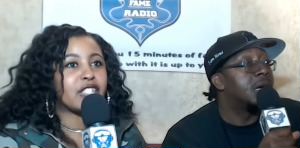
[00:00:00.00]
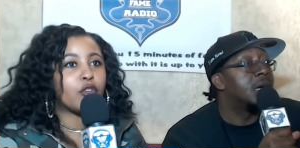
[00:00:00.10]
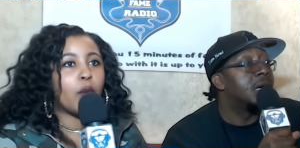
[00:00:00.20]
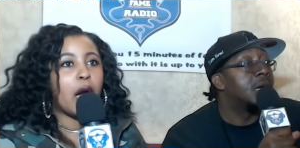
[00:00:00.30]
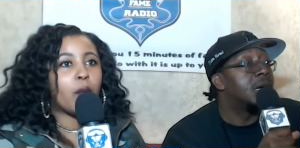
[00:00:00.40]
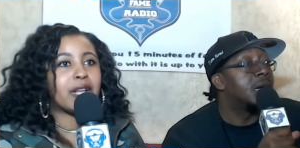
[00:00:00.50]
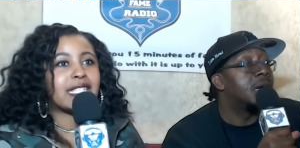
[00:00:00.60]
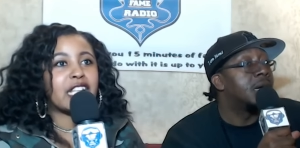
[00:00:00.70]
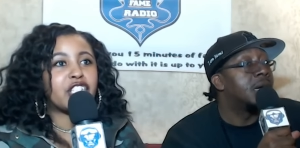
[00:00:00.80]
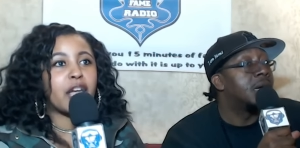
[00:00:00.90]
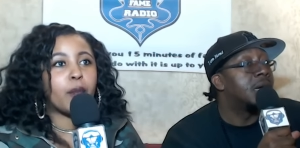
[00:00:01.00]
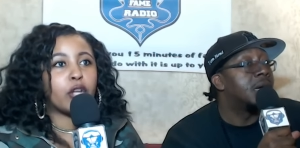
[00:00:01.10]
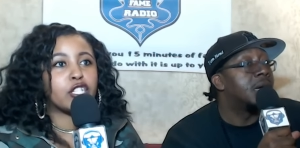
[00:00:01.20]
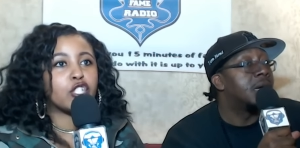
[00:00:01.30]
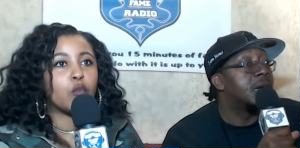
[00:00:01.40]
Speaker 1: 2 1, one said J
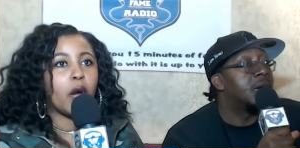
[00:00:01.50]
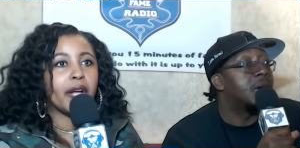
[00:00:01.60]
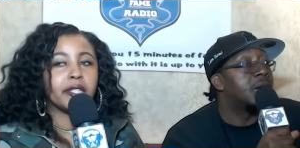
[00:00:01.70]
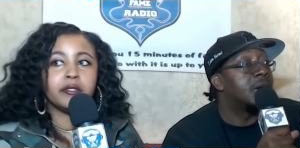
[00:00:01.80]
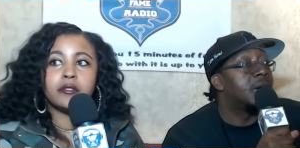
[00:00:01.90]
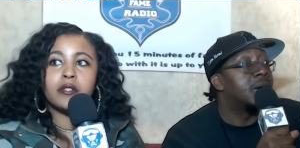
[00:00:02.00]
Murda 2 1.